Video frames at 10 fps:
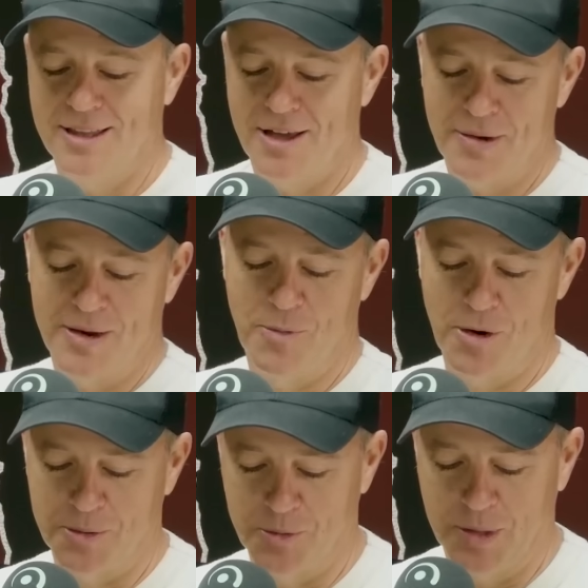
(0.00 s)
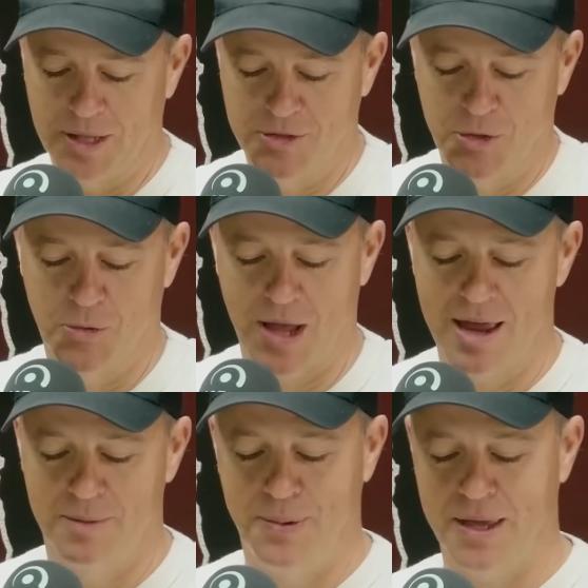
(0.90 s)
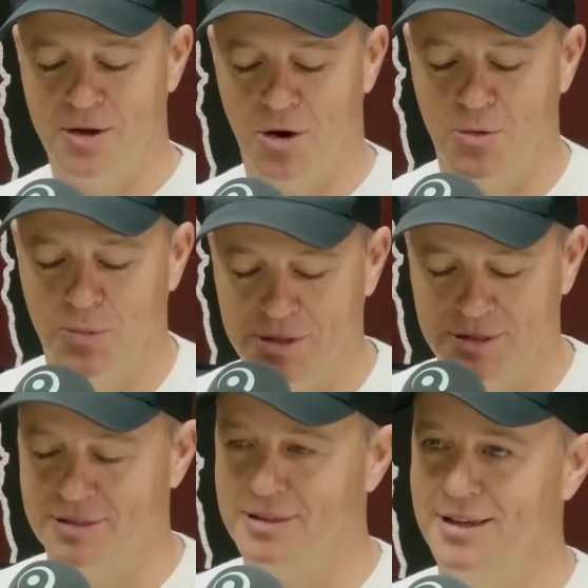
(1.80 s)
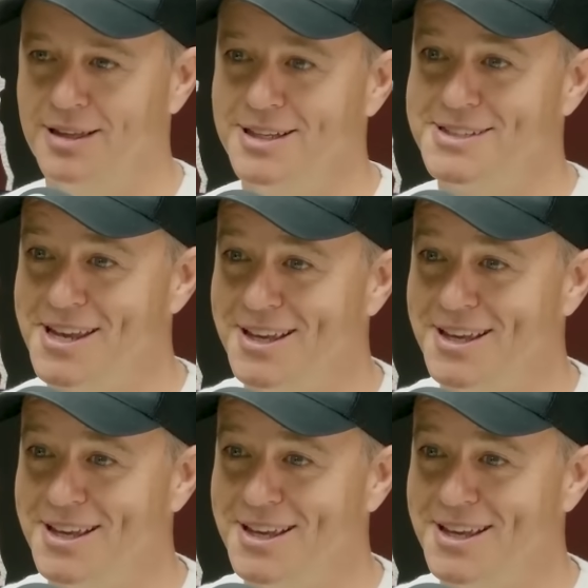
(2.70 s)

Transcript: Hello and welcome to Willow Talk. Adam Peacock with Alyssa